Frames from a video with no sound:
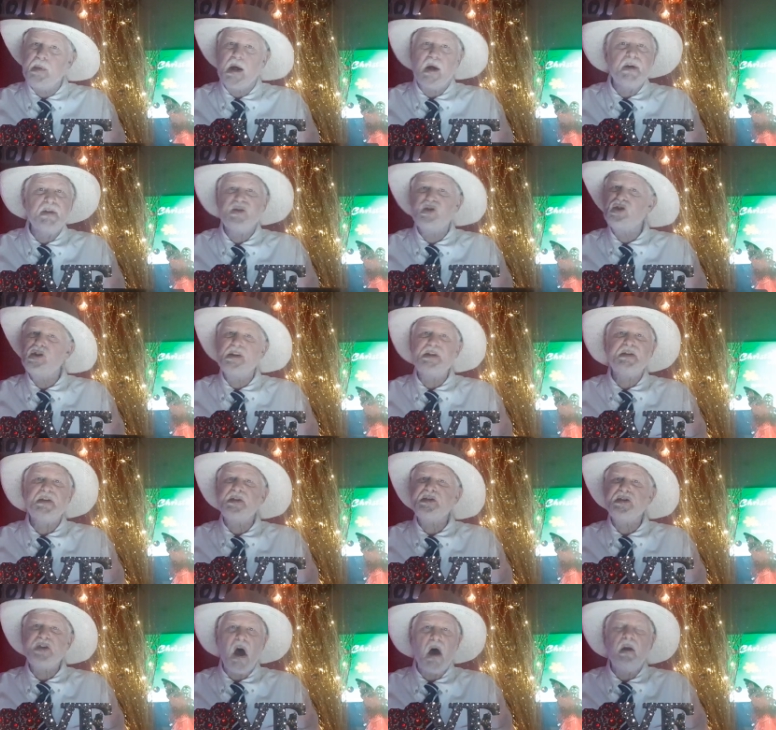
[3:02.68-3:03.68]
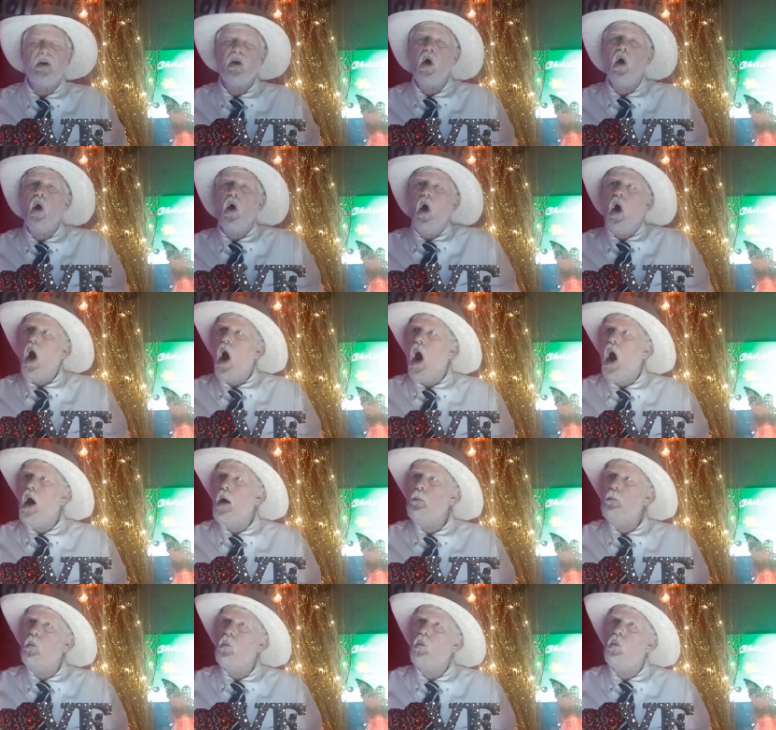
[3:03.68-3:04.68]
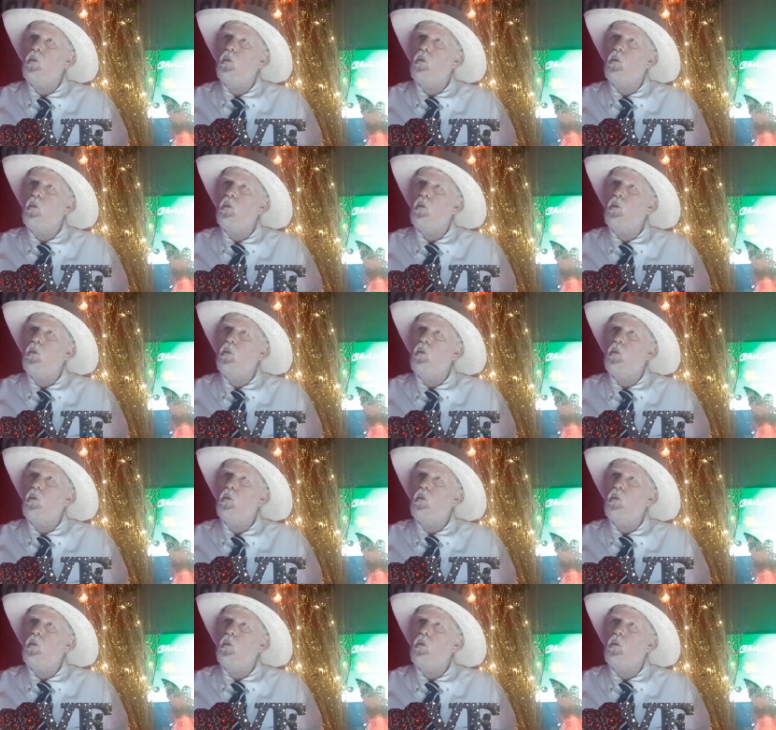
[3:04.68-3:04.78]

because Jesus said, um,